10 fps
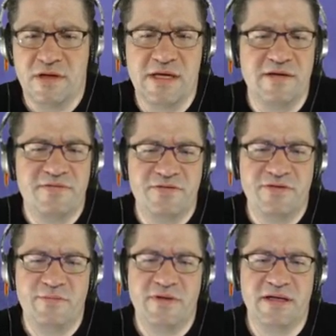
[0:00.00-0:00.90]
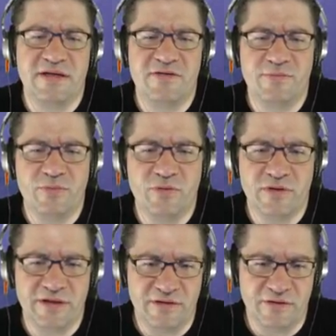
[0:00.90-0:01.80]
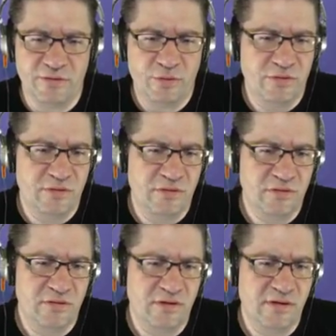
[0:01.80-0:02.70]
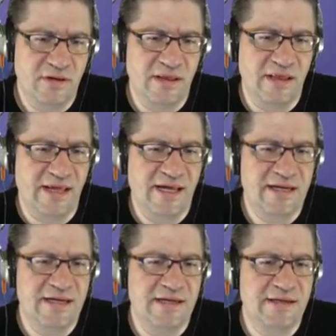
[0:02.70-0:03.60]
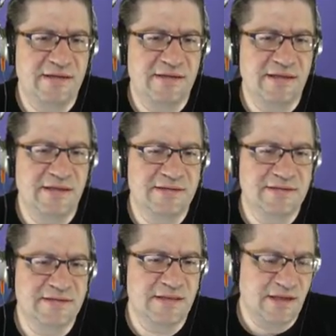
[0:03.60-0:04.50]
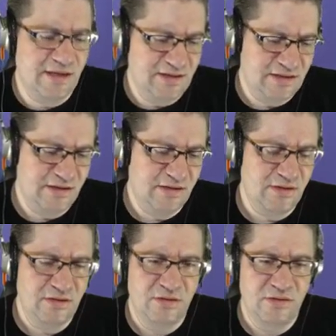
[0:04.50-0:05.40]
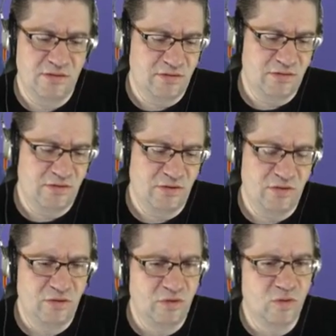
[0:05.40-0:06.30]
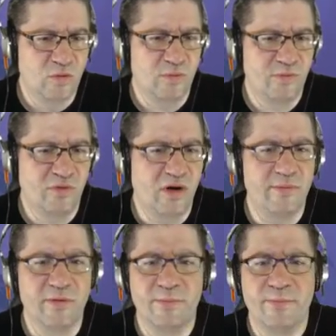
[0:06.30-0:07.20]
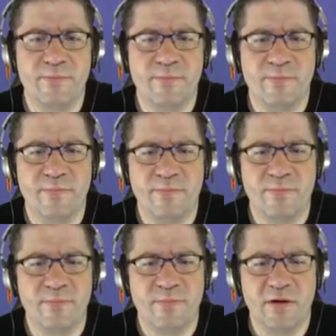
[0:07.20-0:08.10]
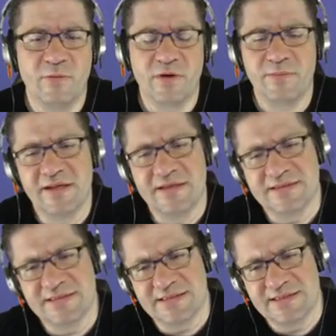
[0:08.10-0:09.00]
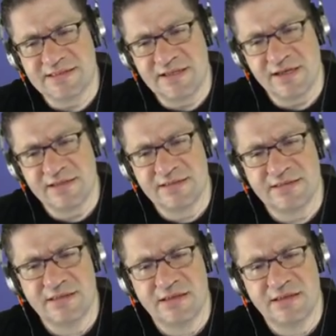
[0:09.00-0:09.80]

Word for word: If somebody is bullying you, that is not your problem. What I mean is it's not